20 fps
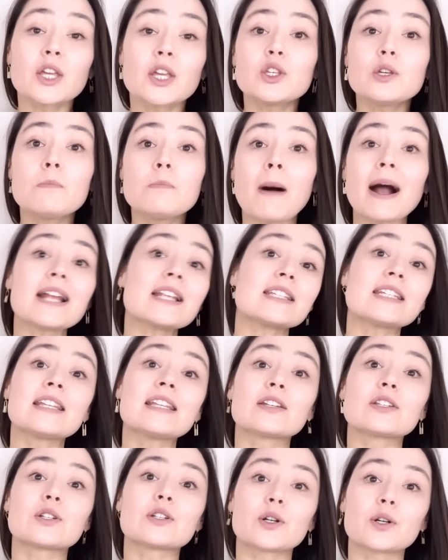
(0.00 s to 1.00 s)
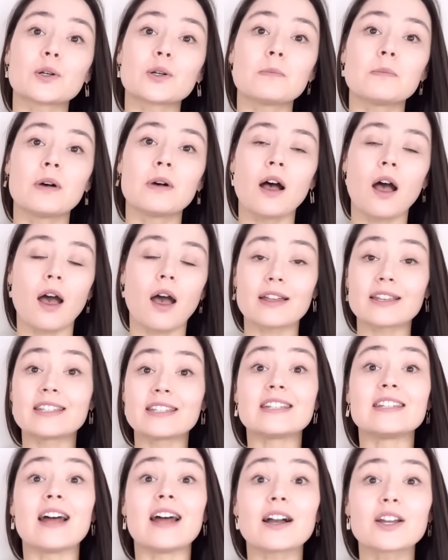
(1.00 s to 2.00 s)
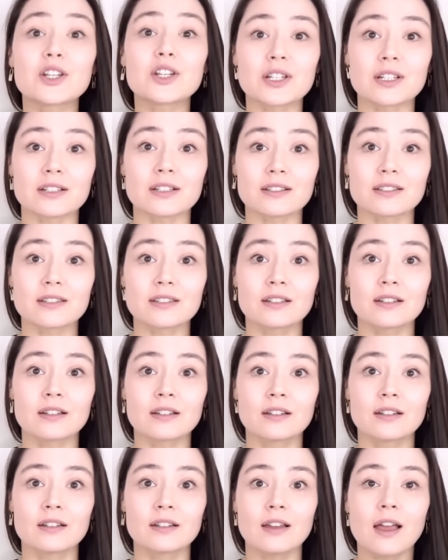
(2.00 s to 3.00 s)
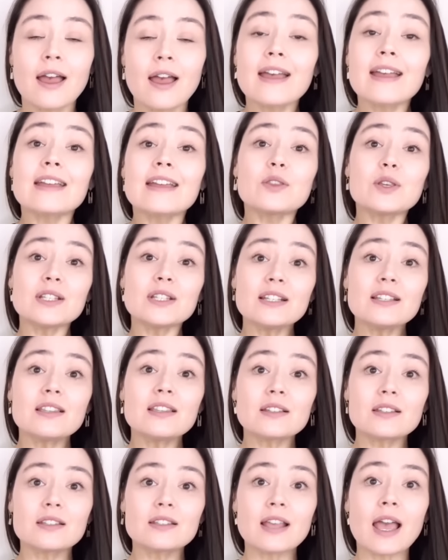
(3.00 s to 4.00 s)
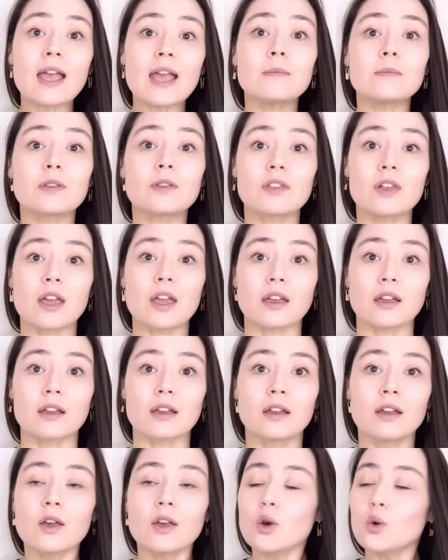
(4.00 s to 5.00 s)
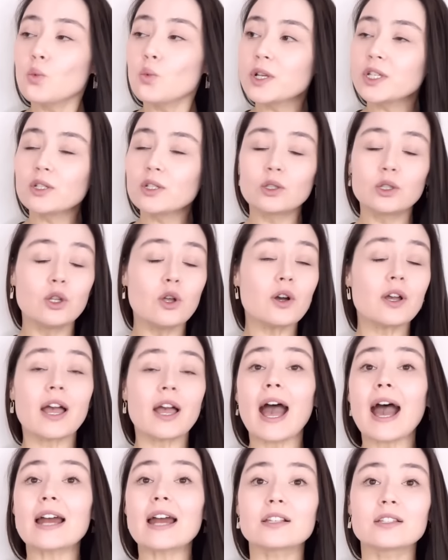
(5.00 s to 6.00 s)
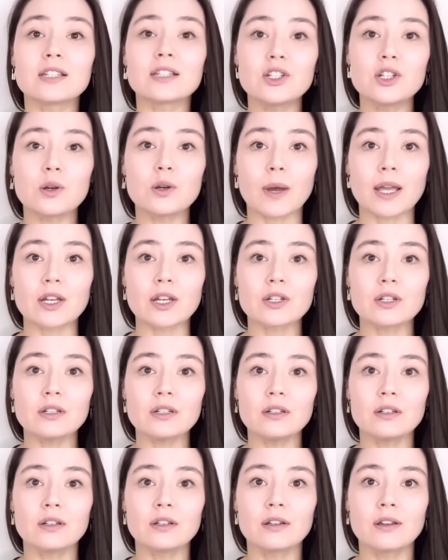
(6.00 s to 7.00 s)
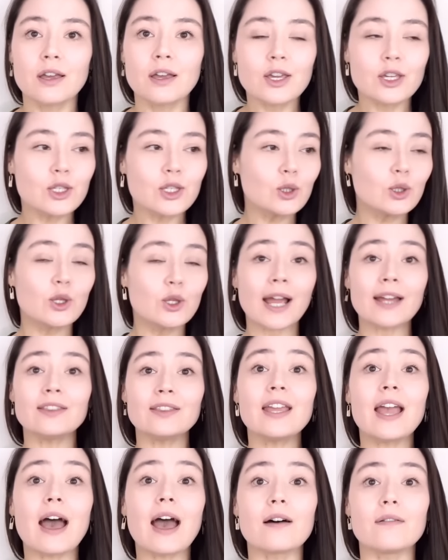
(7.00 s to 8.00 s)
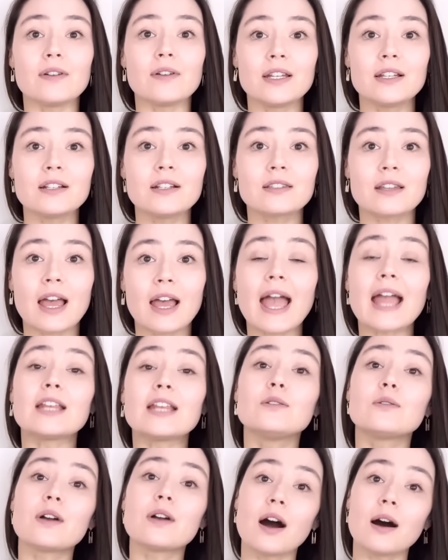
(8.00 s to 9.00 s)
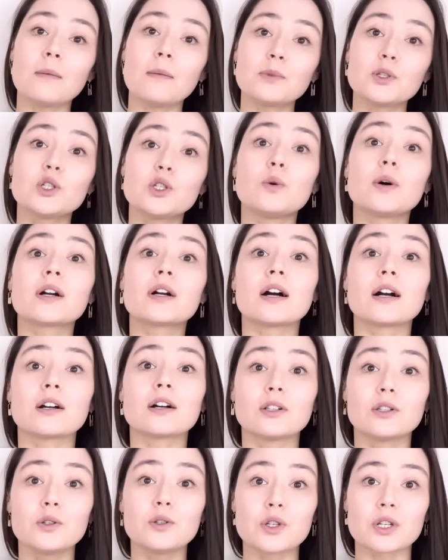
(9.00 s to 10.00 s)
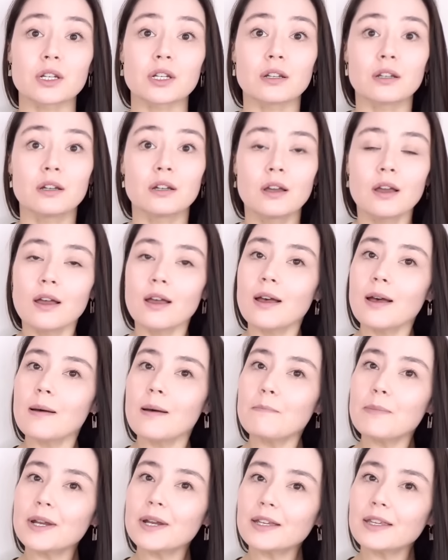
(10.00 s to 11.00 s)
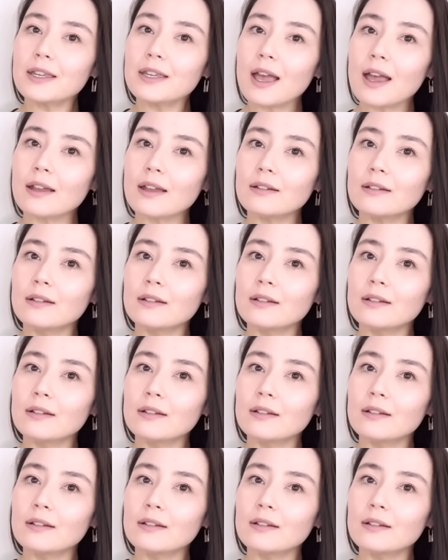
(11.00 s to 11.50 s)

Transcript: you might see the term deductions. This is the same thing. When you look at a situation, you look at the evidence and you come to a conclusion. But again,